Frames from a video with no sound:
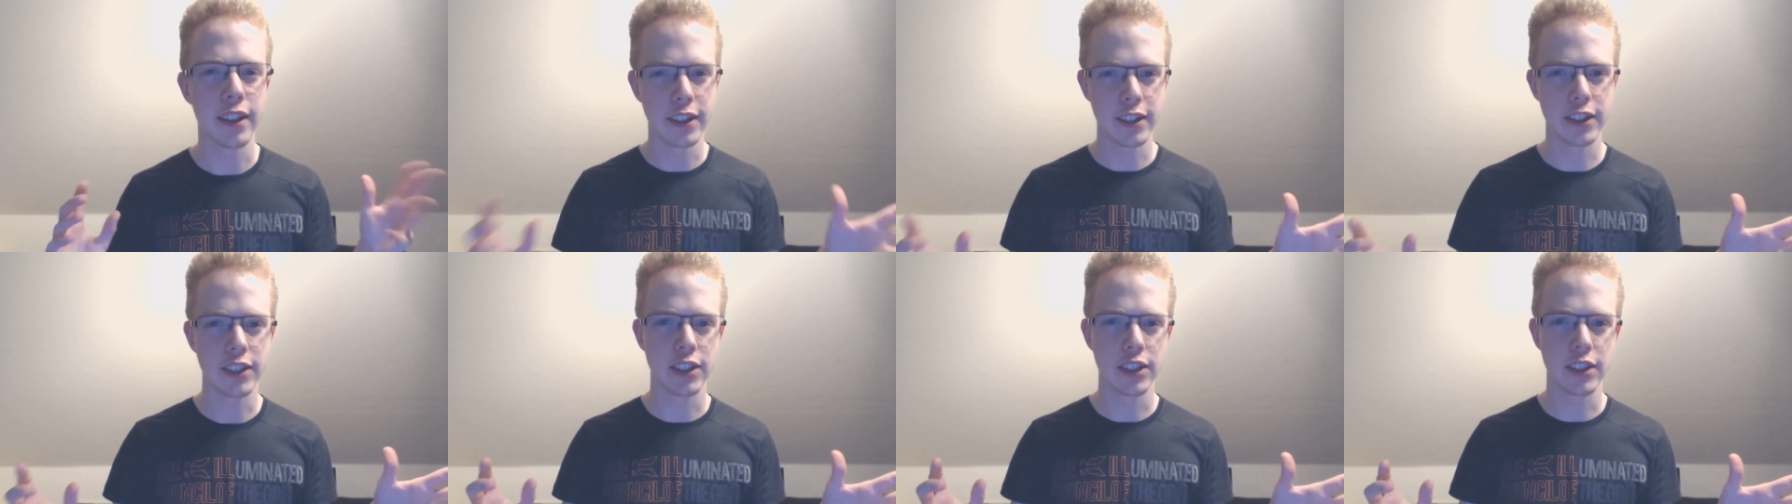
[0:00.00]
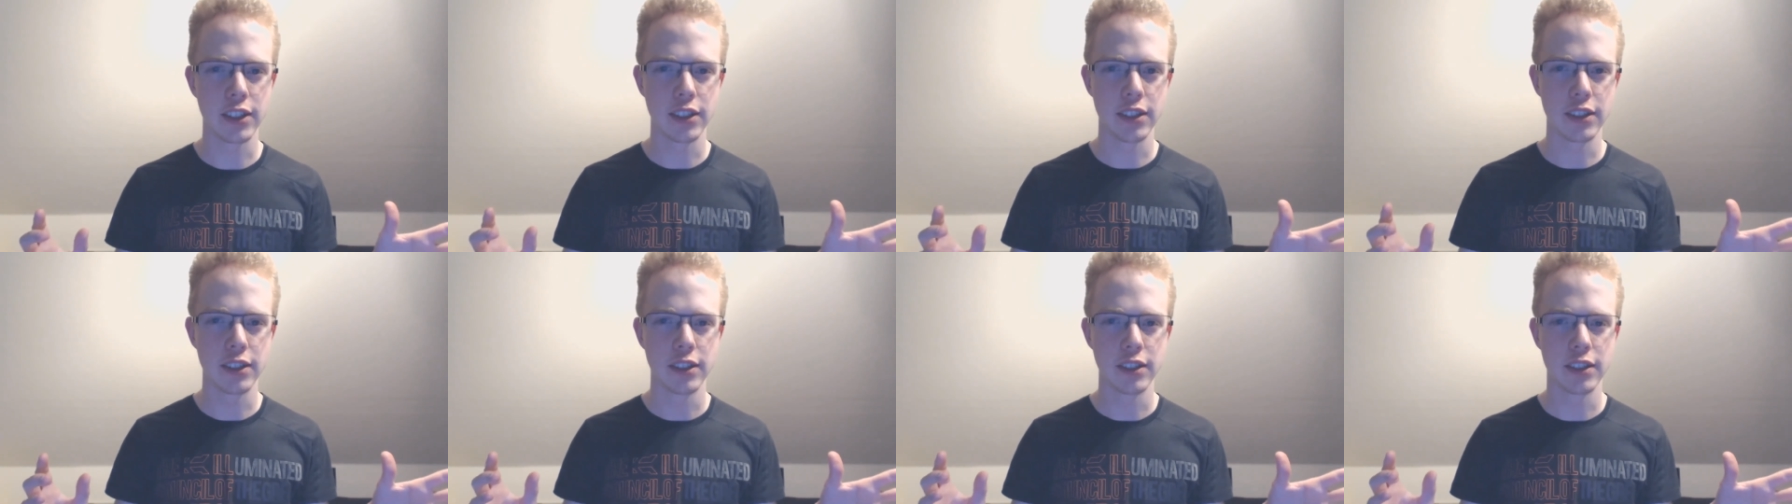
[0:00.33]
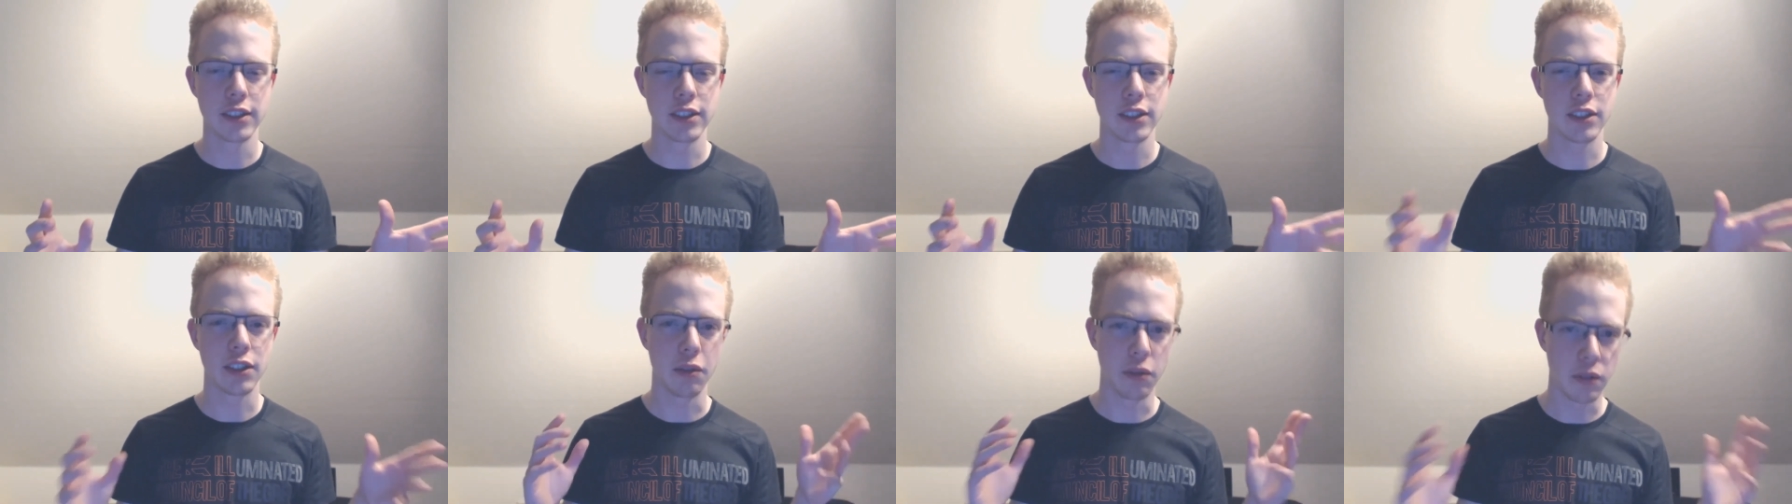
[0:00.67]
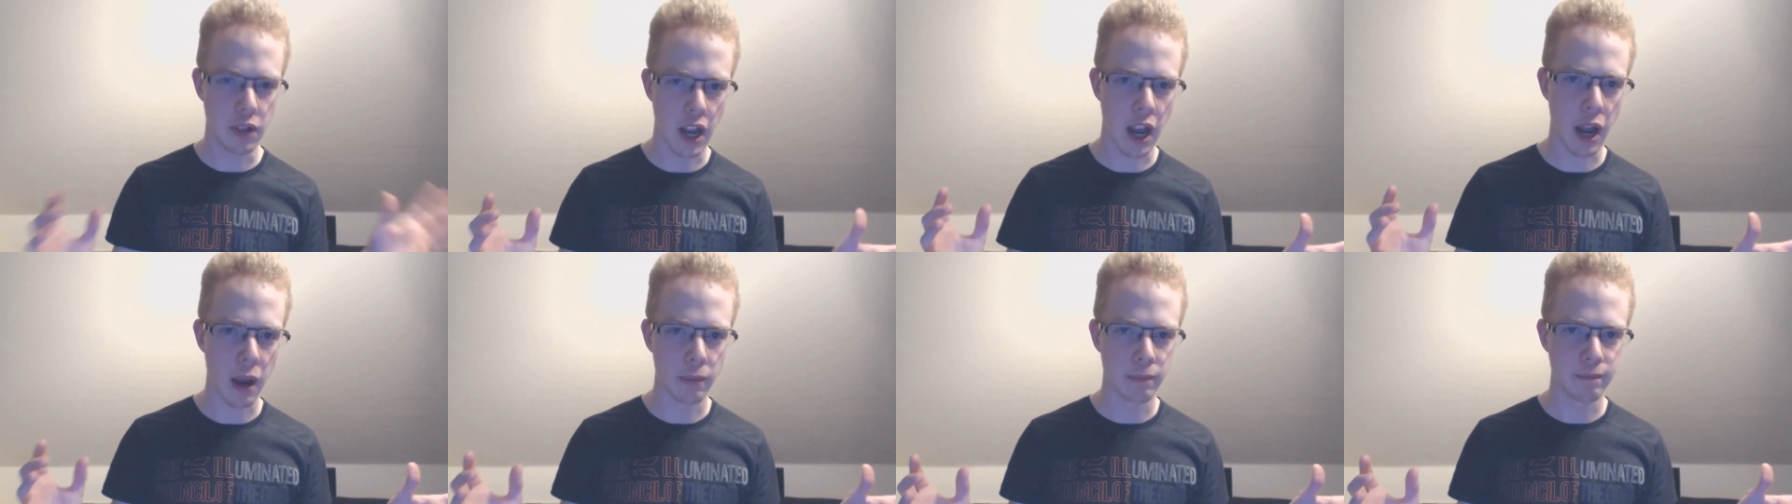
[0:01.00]
addition
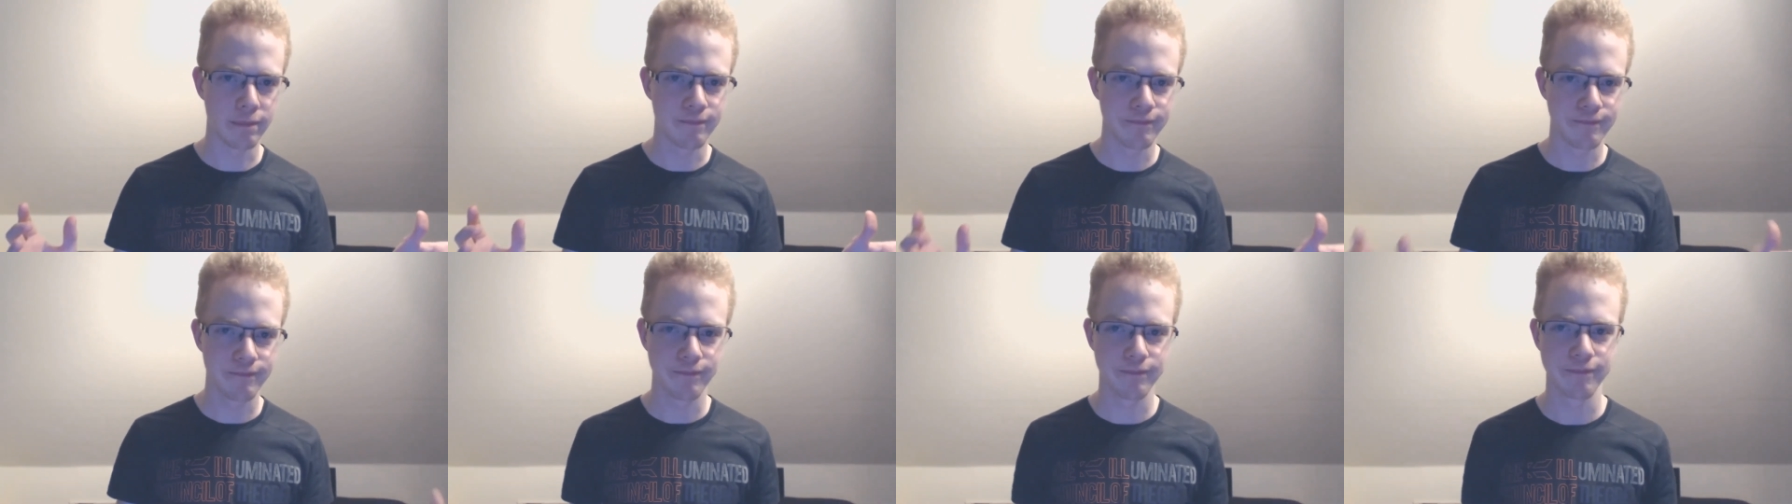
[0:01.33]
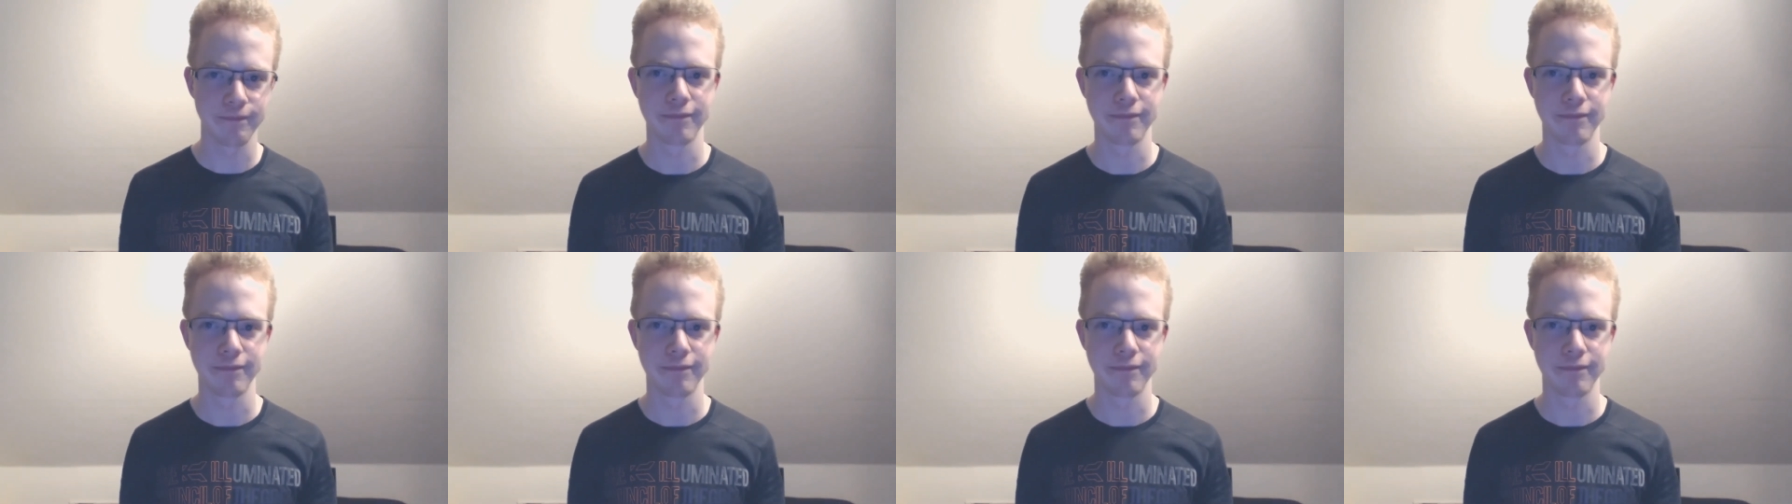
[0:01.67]
to the game.